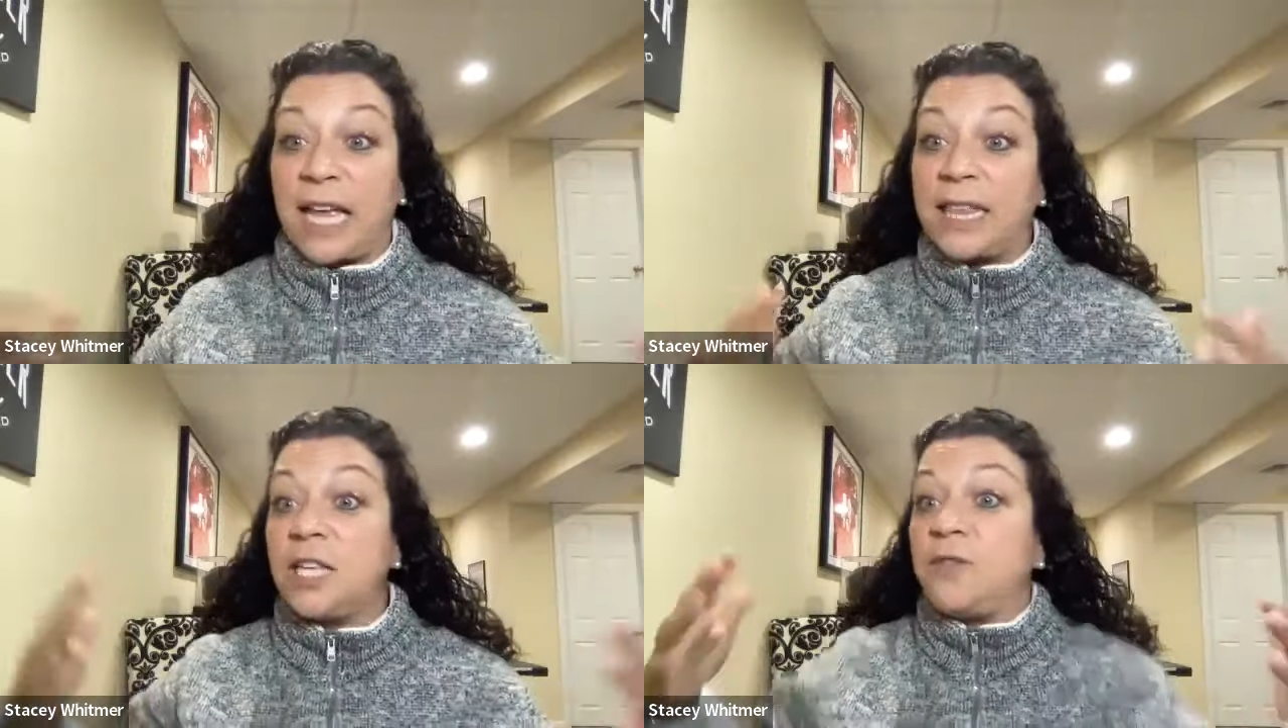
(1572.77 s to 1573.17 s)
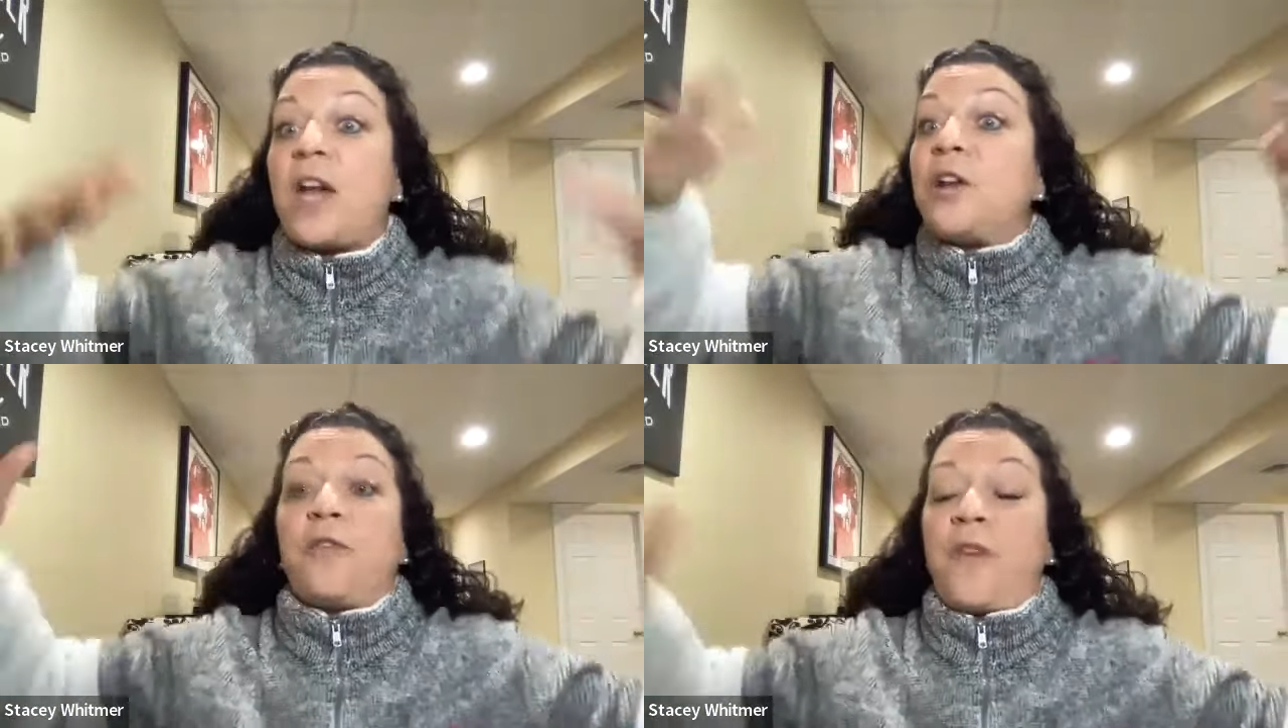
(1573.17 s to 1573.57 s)
Like these
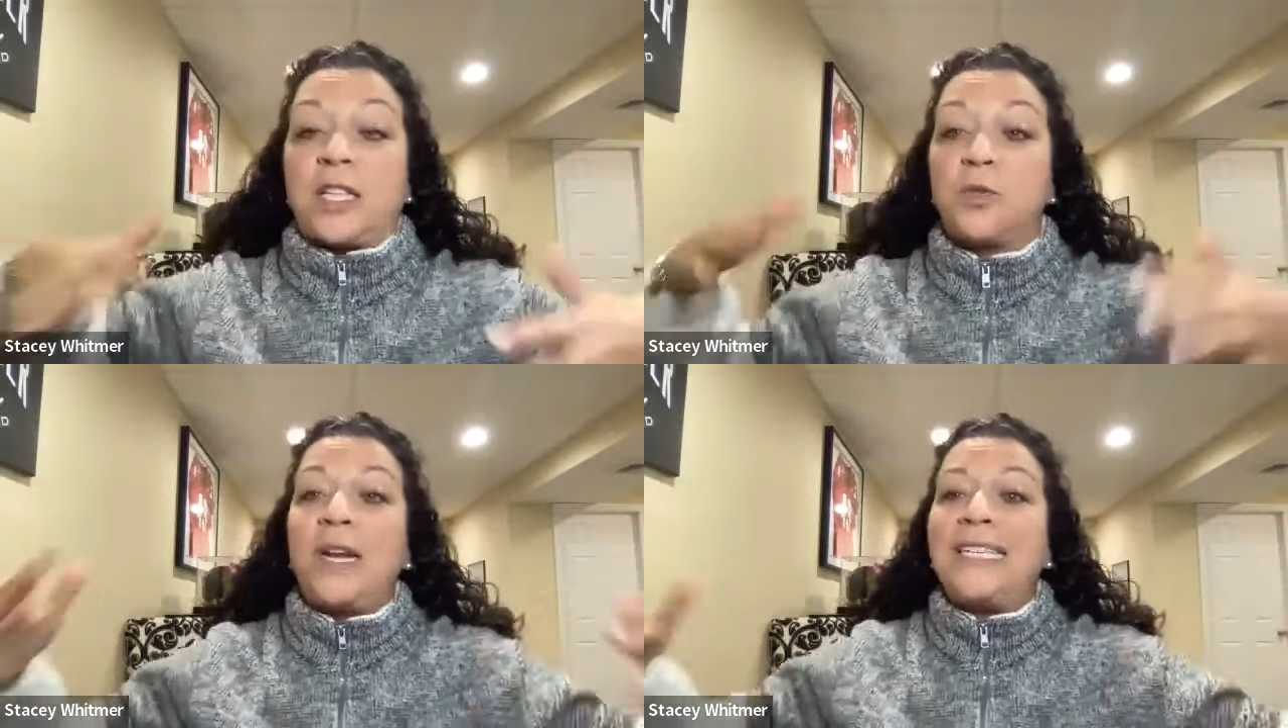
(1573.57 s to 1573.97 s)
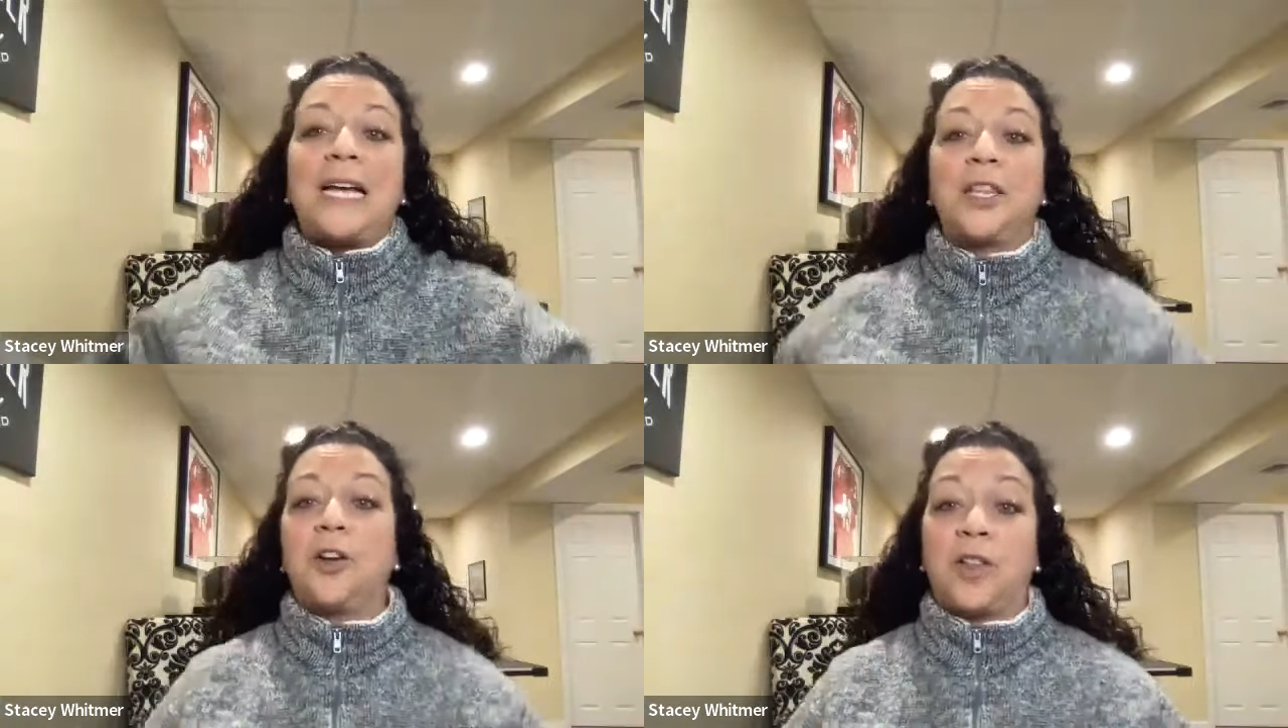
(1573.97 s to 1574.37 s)
vendor events, what does
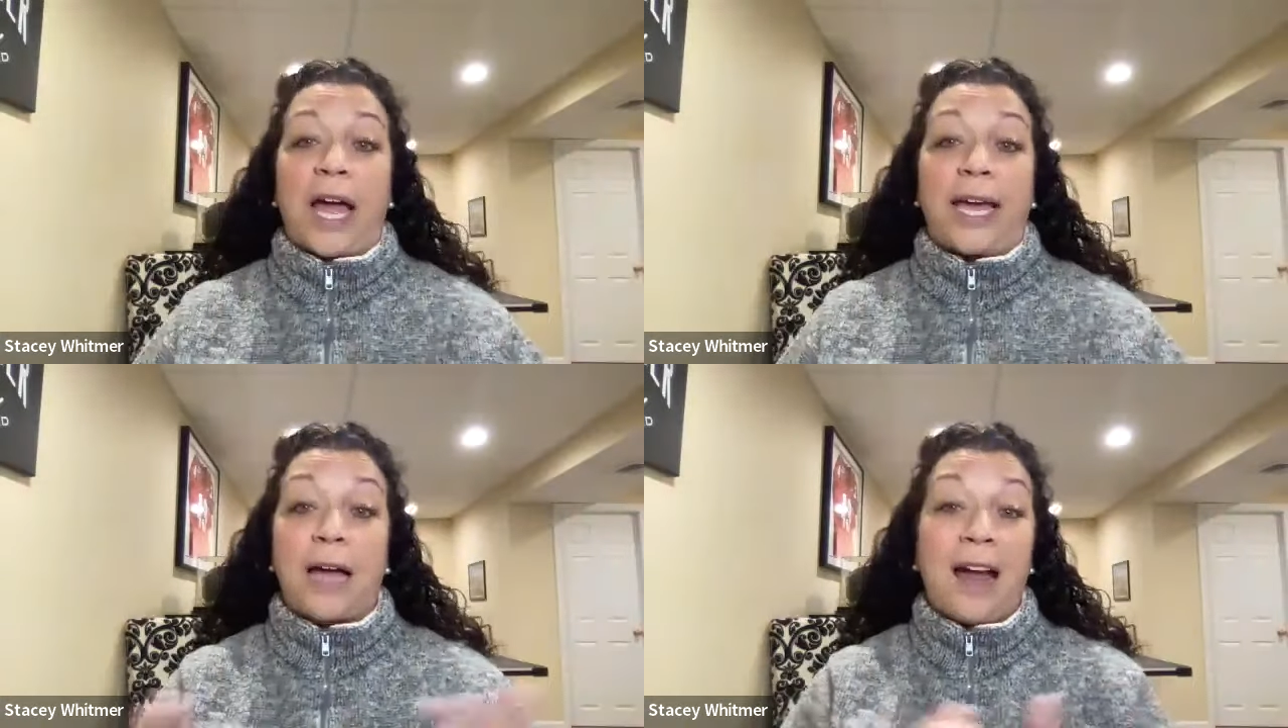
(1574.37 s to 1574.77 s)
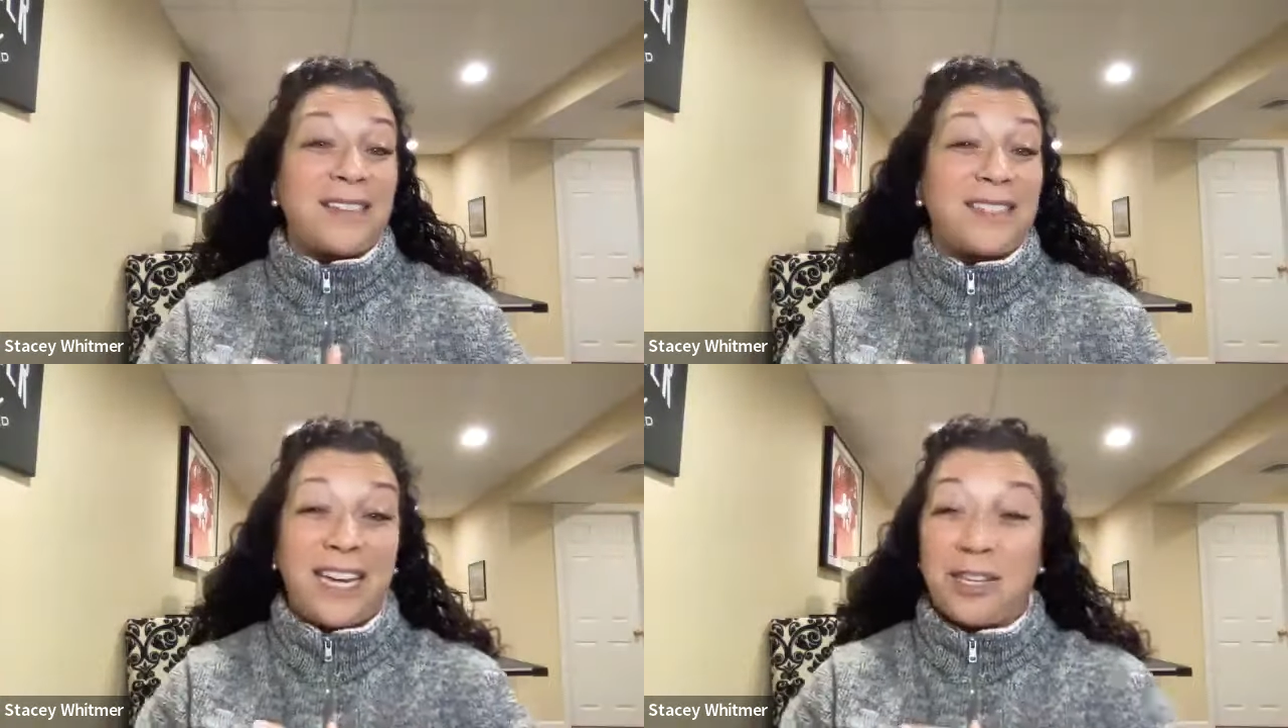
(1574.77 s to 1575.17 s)
that look like?
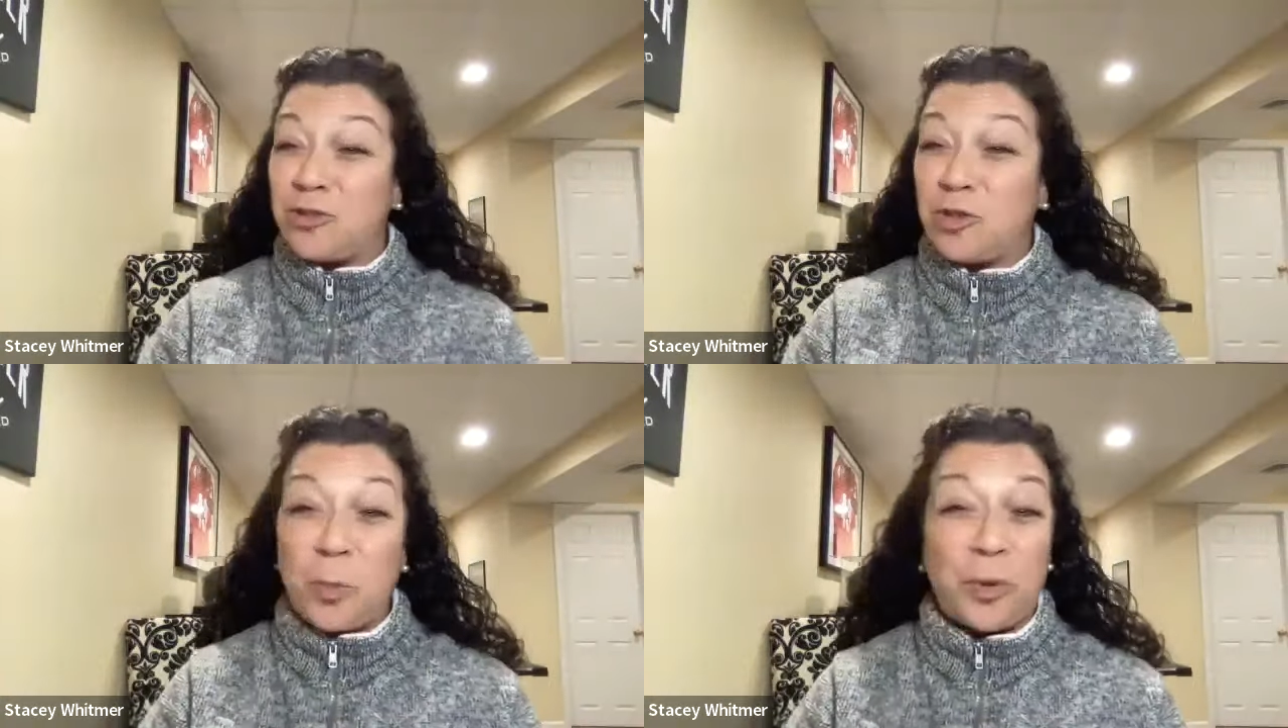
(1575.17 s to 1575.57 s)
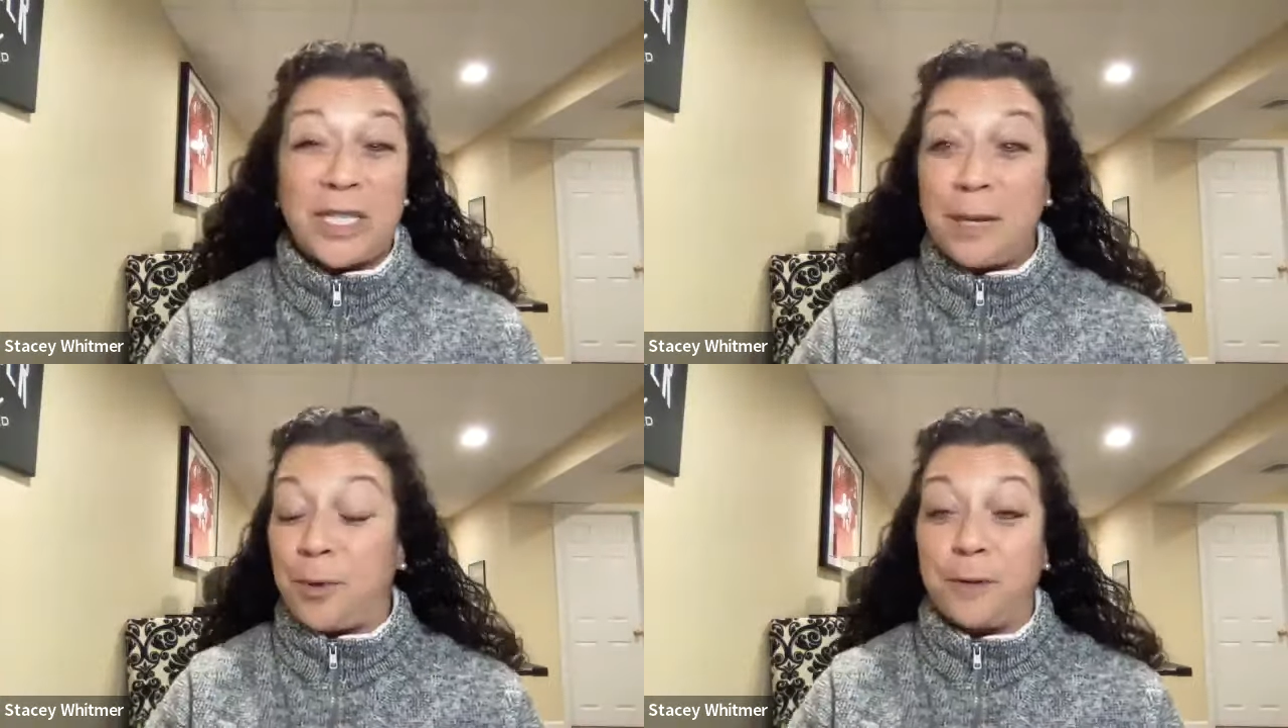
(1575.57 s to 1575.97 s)
Honestly, it's super
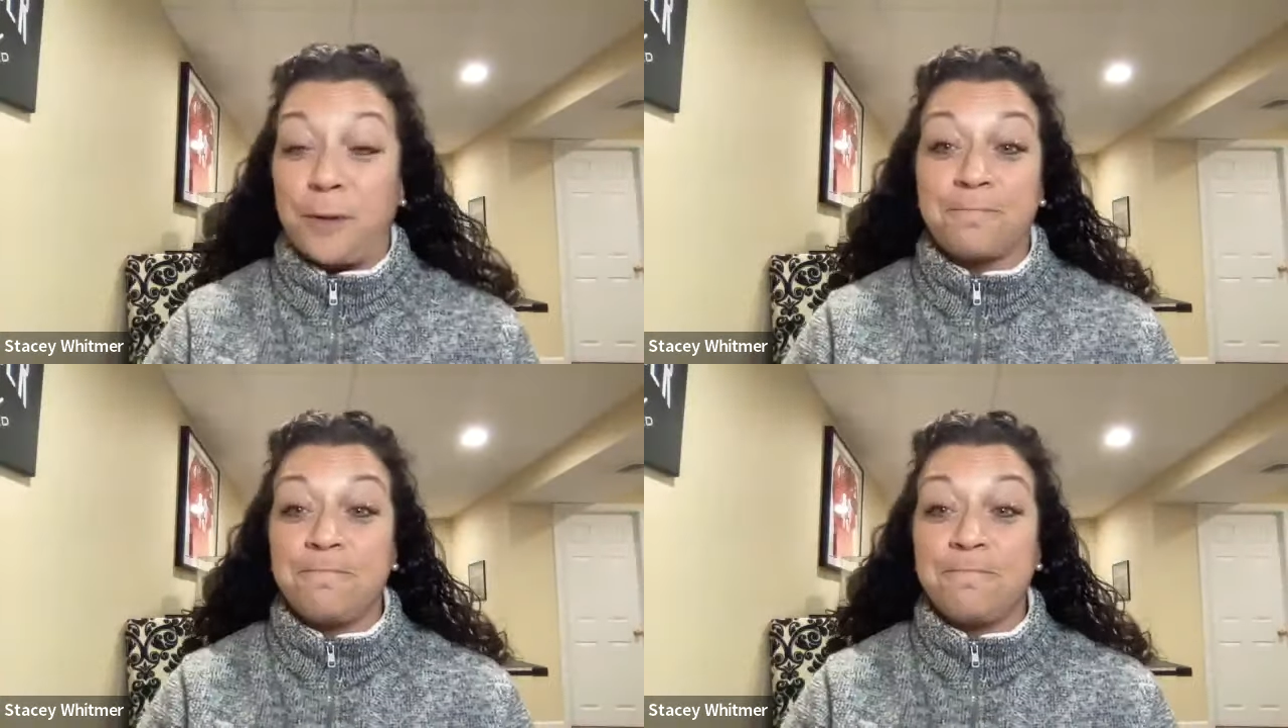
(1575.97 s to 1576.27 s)
simple.